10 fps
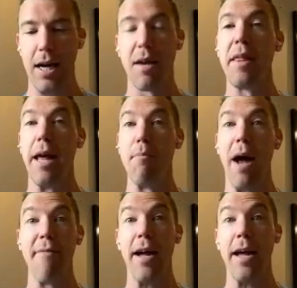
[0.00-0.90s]
it's something
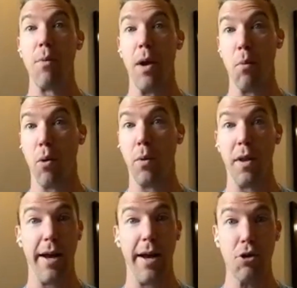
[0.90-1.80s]
that I find when I'm
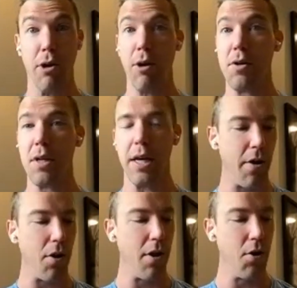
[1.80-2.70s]
working with a lot of trainers
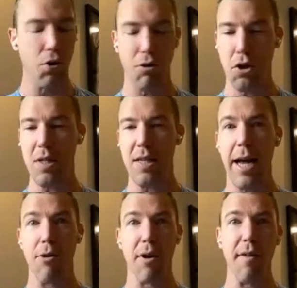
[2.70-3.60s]
on the nutrition
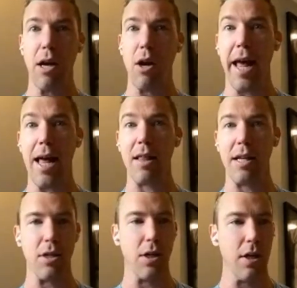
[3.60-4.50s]
side, or even some of the
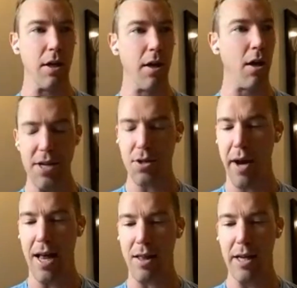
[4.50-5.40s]
athletes, the
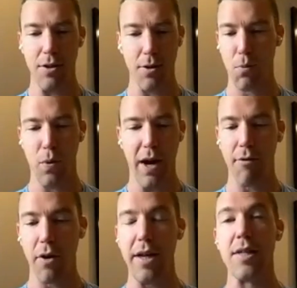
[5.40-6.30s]
master athletes or
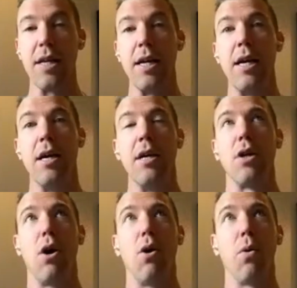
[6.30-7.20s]
whatever it is.
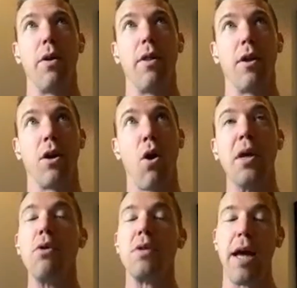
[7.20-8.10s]
So the
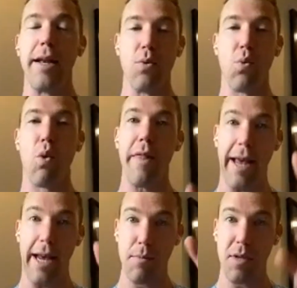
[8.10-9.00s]
CoQ10 is
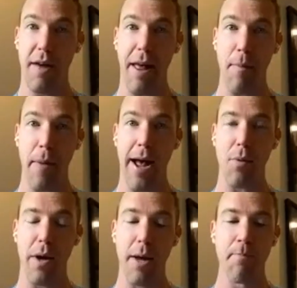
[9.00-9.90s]
one that comes off that
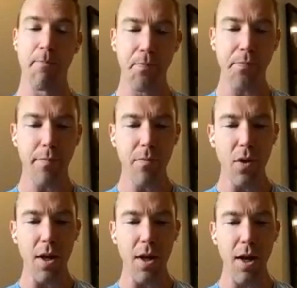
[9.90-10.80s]
pathway.
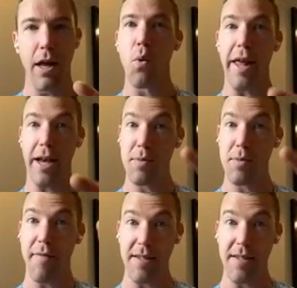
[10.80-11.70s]
The other
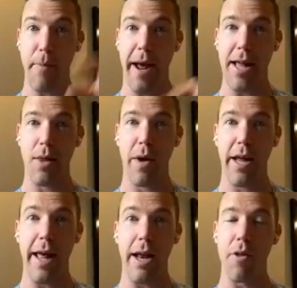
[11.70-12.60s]
one that comes off that same
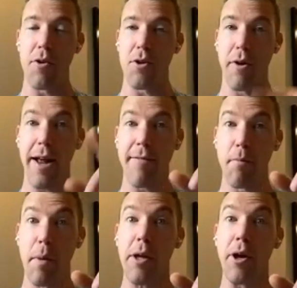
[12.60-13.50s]
pathway that others
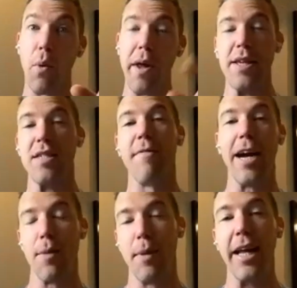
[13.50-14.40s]
are not familiar with
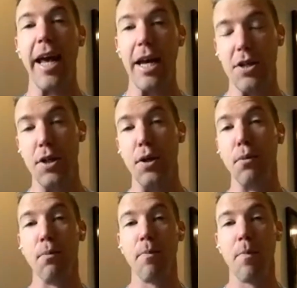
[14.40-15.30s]
is vitamin
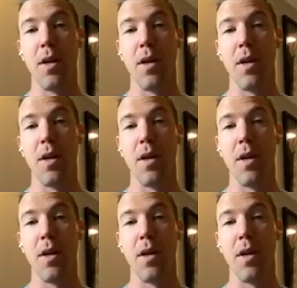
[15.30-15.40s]
K2.